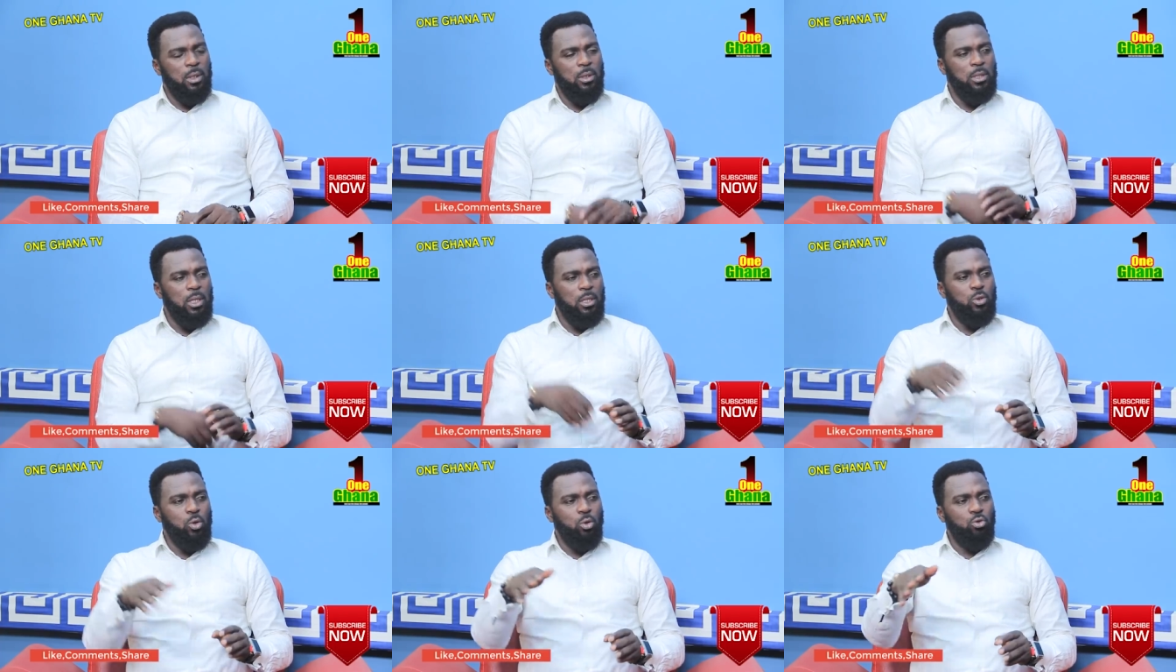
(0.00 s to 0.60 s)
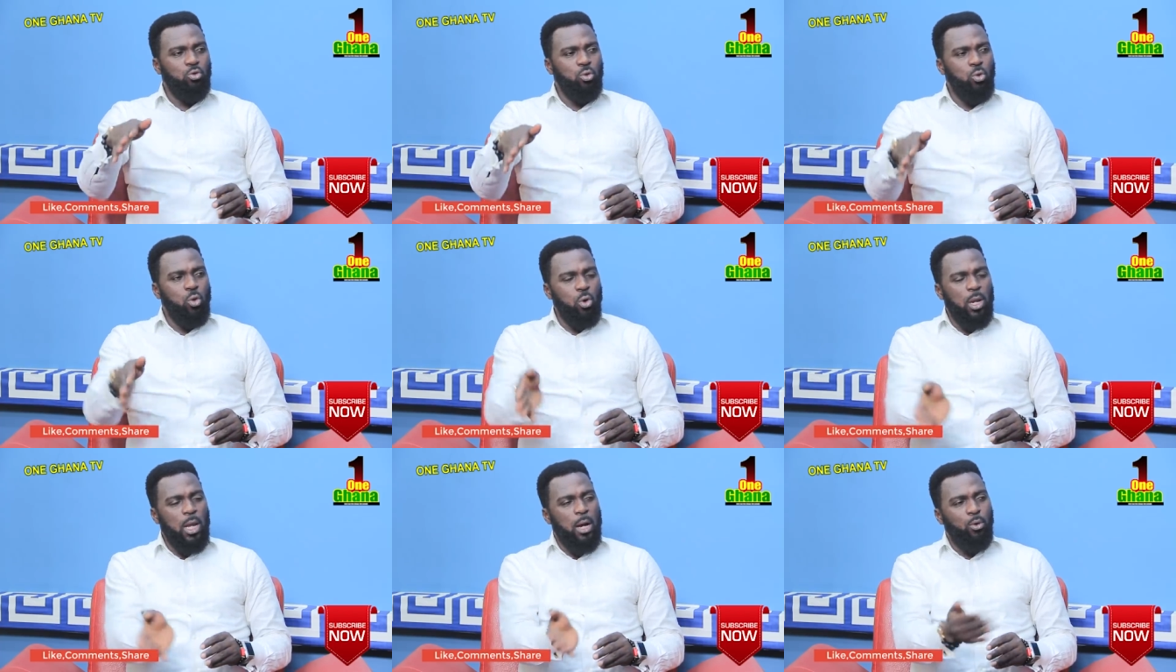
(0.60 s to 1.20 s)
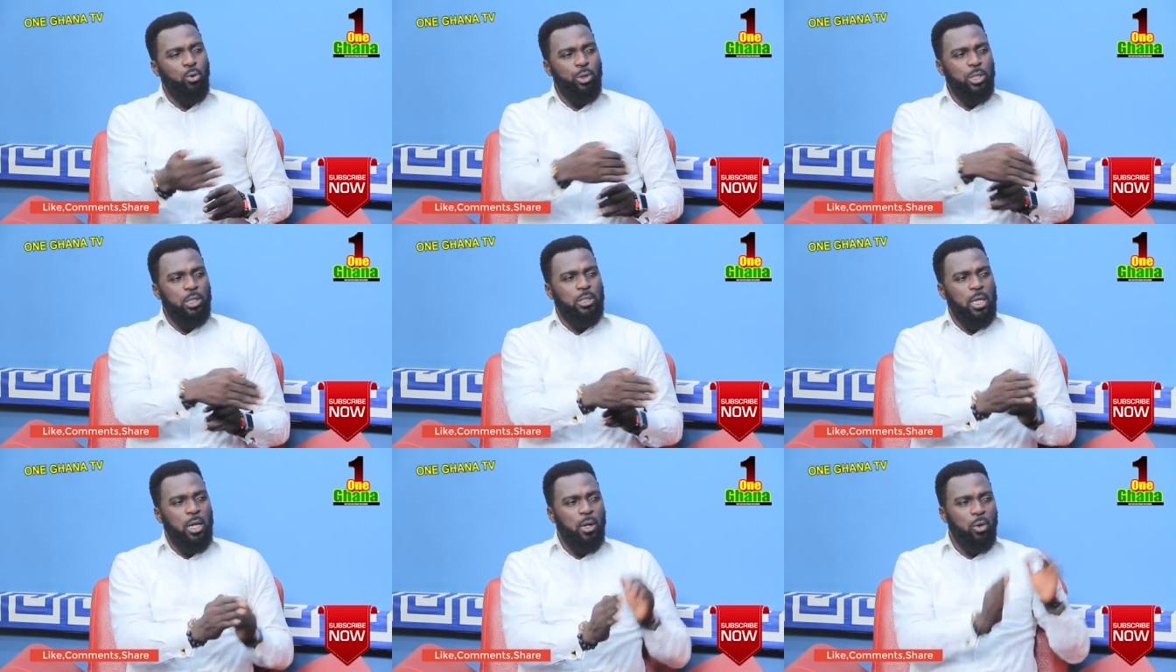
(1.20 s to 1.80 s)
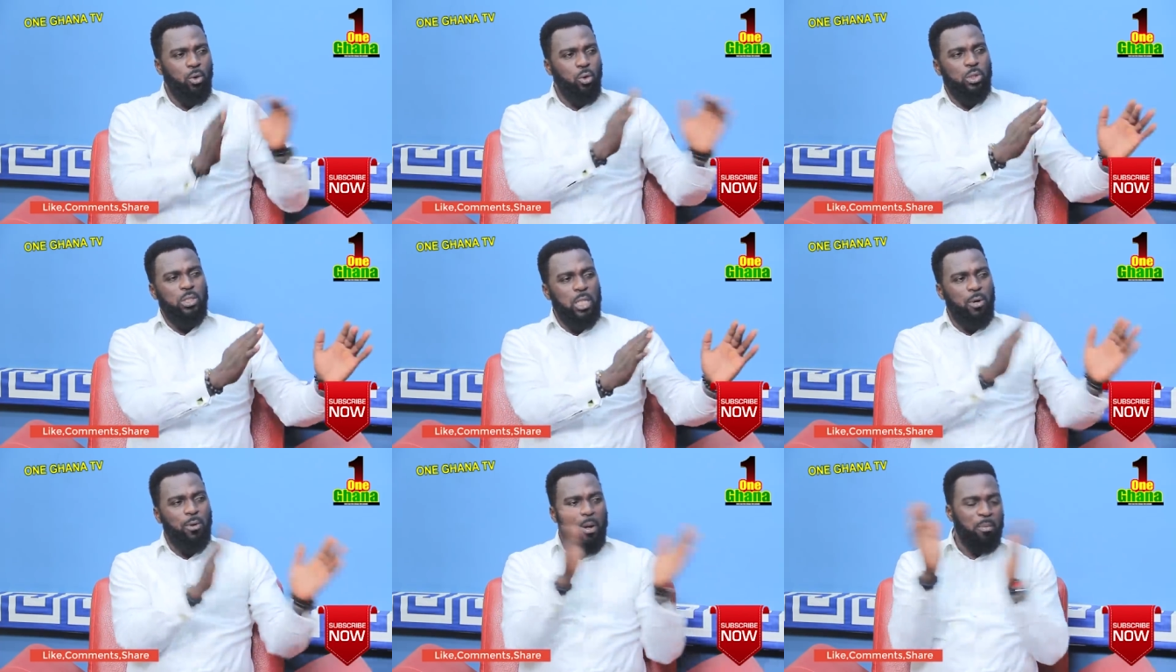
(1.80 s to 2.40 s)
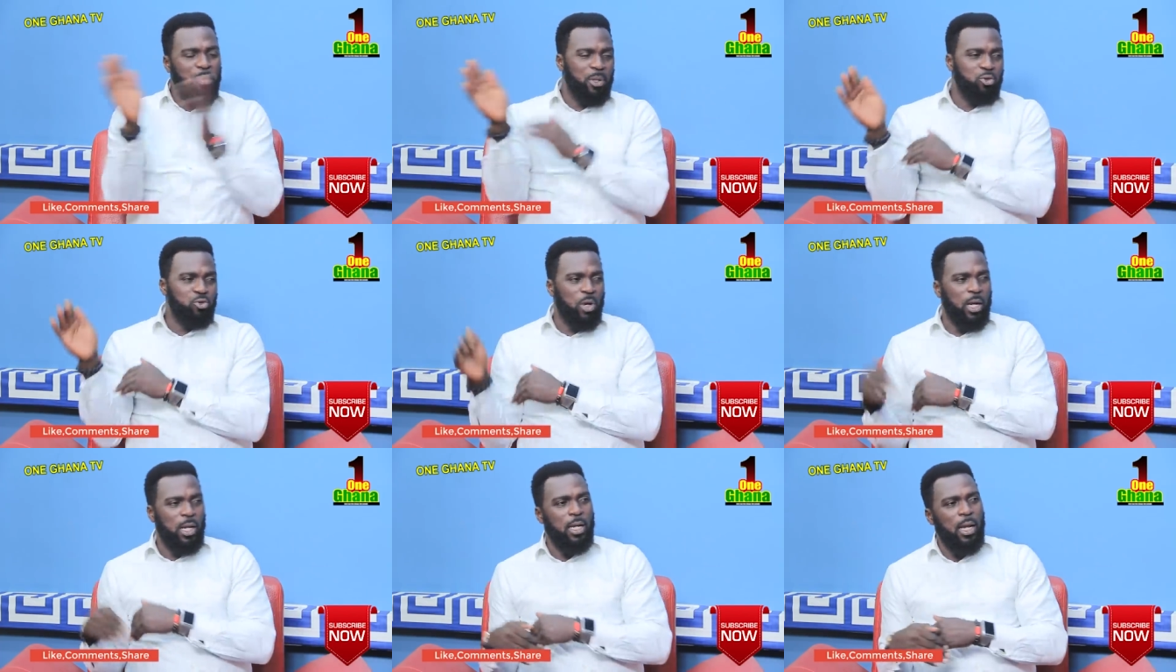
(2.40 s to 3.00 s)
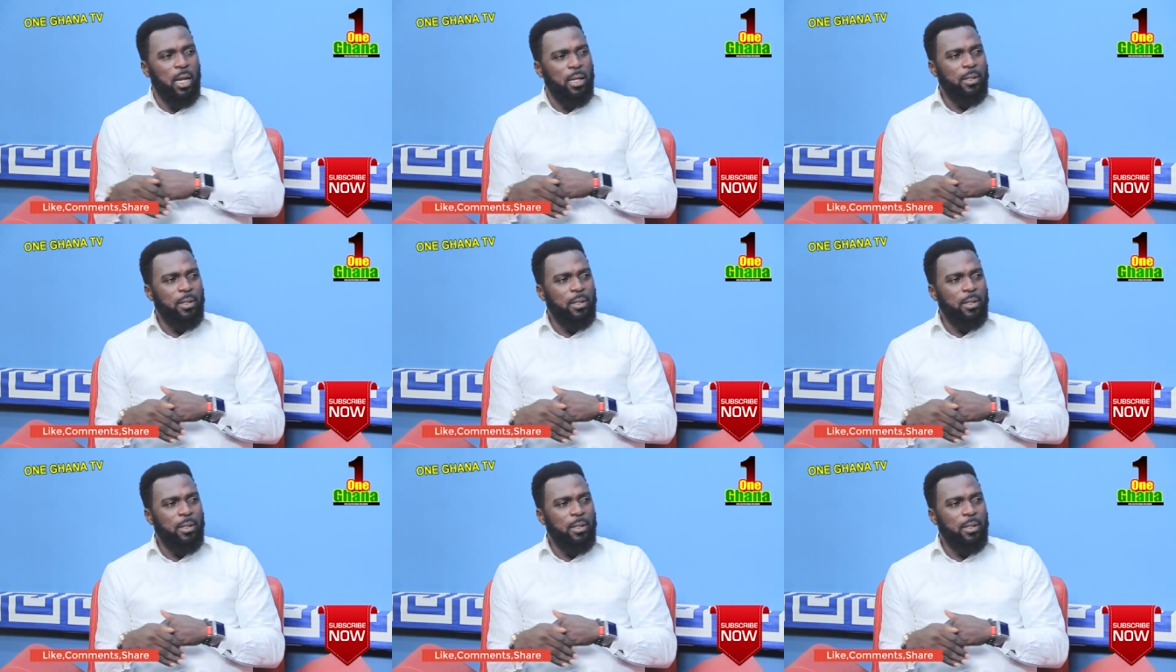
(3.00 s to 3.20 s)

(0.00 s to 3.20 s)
as also cool, we say, or try one place to another.